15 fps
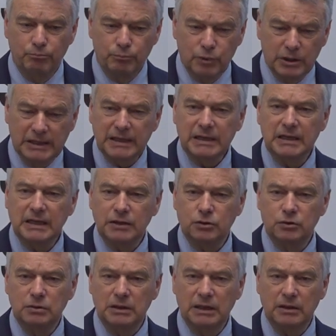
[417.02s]
bringing that
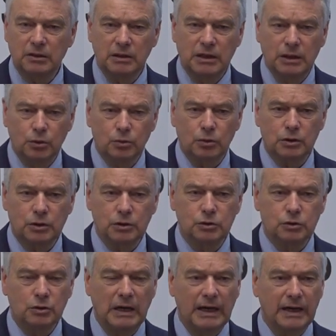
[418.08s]
together in order
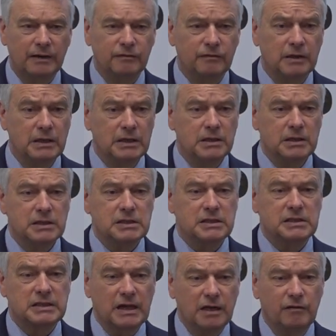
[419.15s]
to have
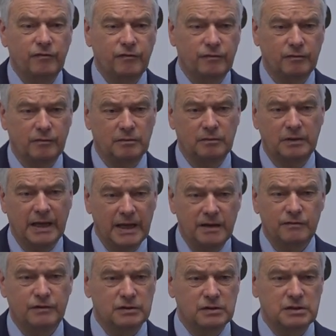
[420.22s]
safe
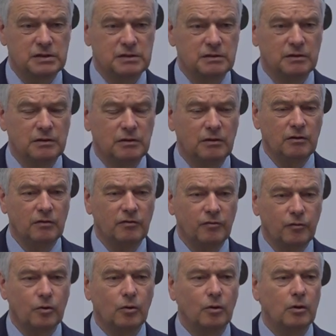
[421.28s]
havens
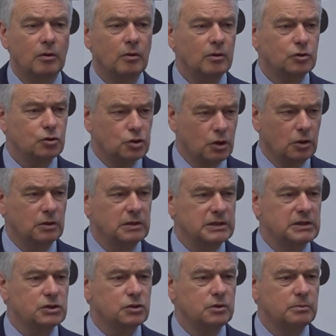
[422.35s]
for
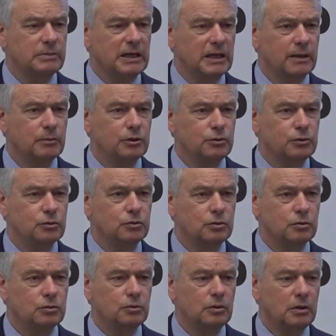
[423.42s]
journalists to be able to
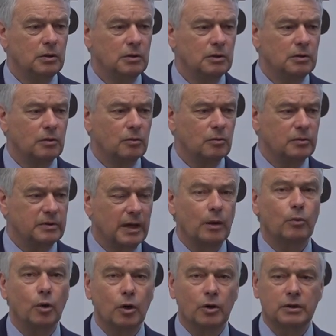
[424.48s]
do their
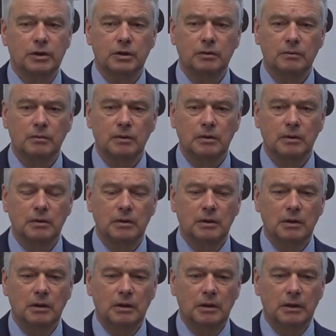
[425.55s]
work.
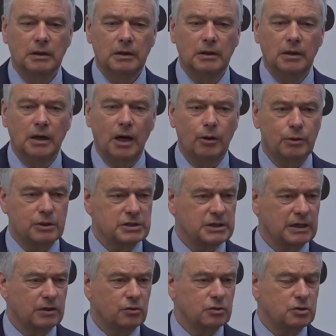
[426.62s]
Our
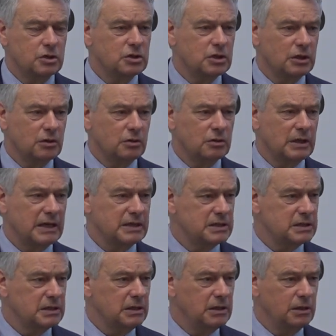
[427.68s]
Secretary General
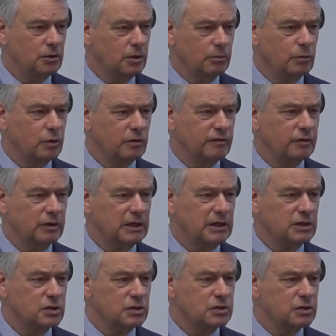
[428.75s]
has, in a number of
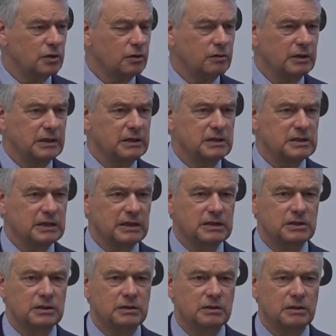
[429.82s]
occasions already, said